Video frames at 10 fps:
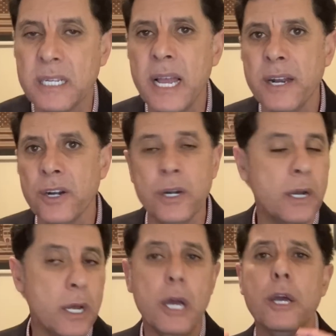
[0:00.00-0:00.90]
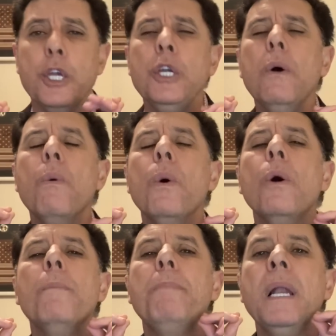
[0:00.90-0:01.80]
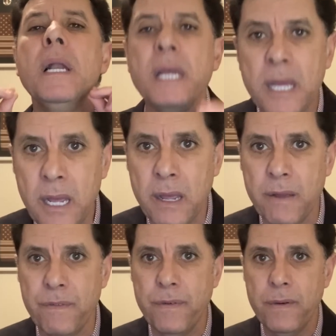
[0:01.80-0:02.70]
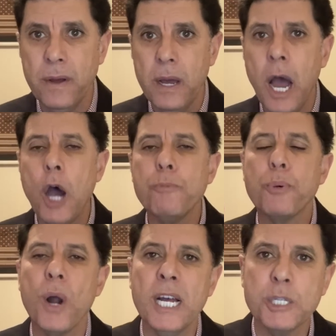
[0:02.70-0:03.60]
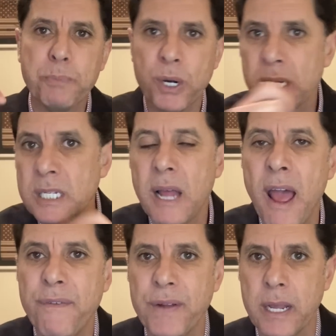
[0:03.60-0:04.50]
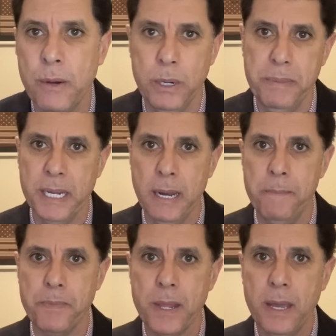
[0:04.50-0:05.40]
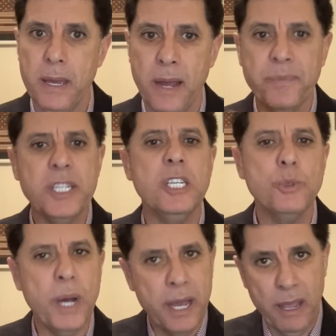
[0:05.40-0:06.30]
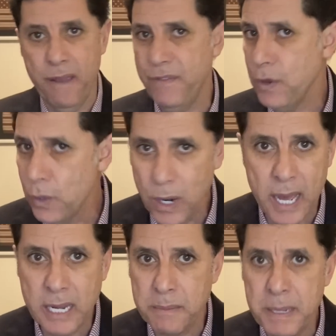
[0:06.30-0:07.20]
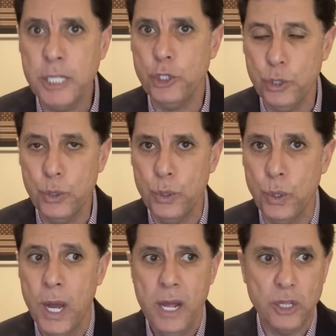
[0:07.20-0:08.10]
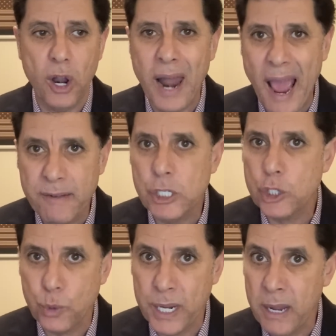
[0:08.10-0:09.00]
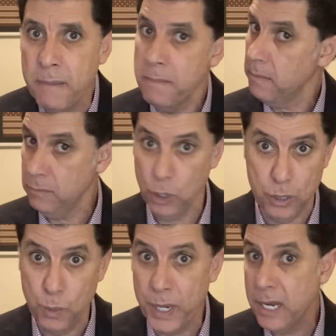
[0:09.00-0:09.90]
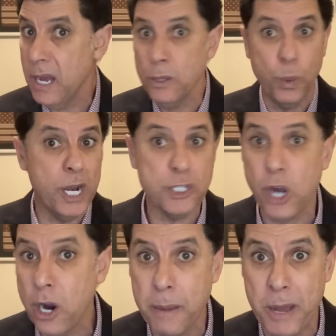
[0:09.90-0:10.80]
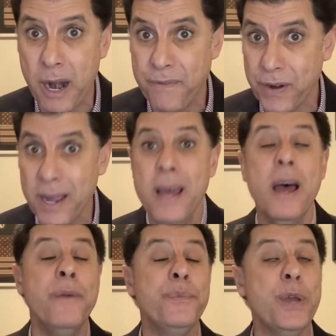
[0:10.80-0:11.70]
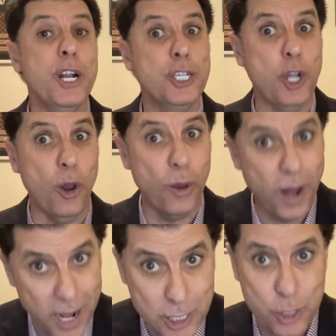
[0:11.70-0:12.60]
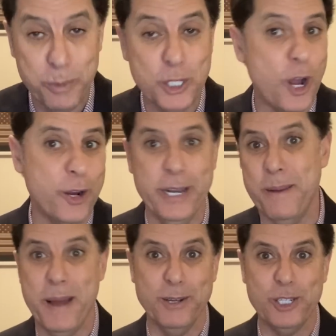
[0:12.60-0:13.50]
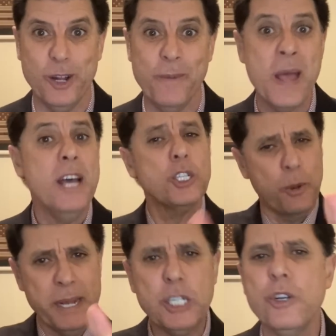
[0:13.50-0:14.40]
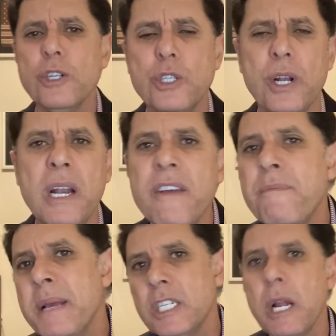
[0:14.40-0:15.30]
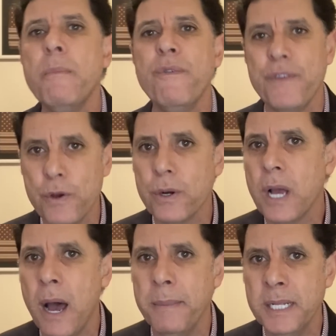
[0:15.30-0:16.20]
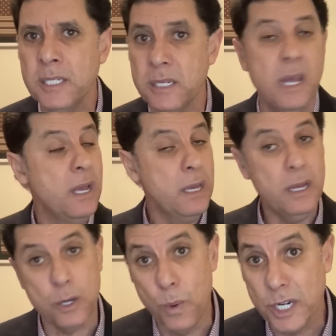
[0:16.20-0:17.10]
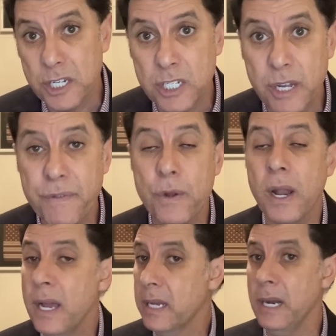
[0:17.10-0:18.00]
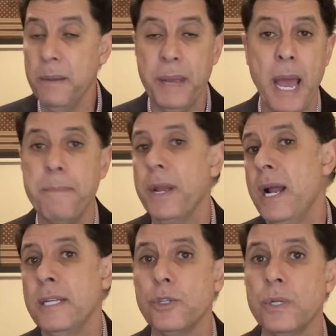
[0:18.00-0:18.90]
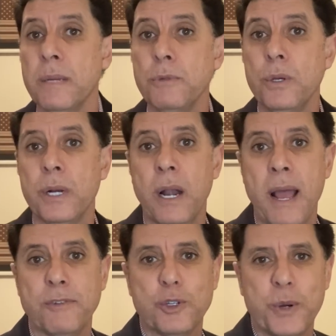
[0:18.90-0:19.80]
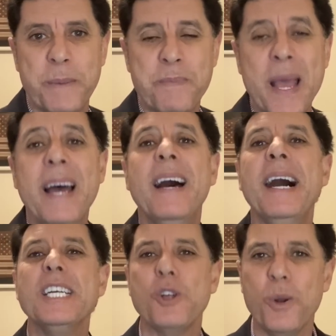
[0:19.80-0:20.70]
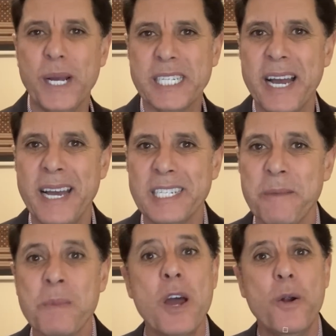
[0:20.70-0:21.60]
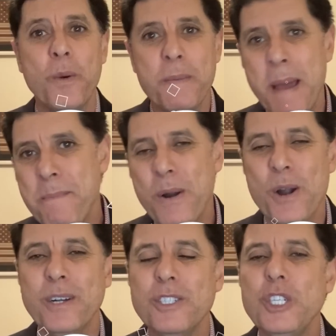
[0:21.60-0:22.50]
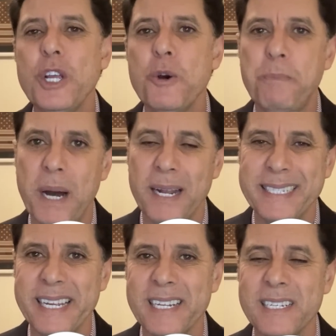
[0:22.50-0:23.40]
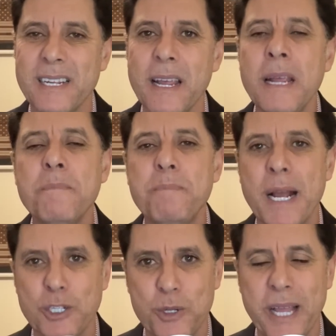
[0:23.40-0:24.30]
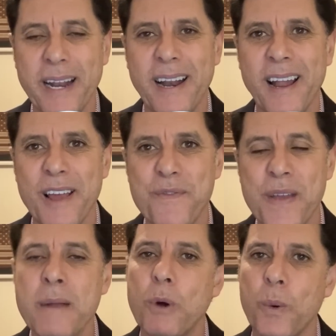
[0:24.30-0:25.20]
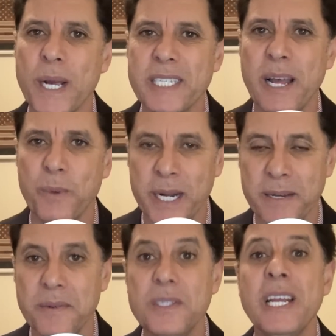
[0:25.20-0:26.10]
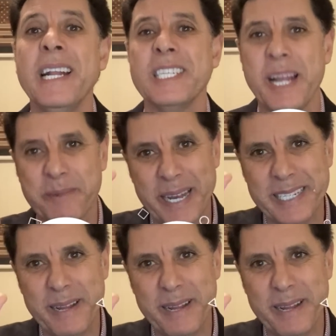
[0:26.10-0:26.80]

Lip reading: together, you won't believe how prosperous Africa will become. And this is why, if you like me to do the live stream during the weekend, we'll talk about Africa. And there is a lot to be talking about. So make sure to leave me some of your comments, questions if you like, and I'll be happy to answer them during live stream. As always, guys, remember, geopolitics impacts your daily life in more ways than one. Till next time, guys.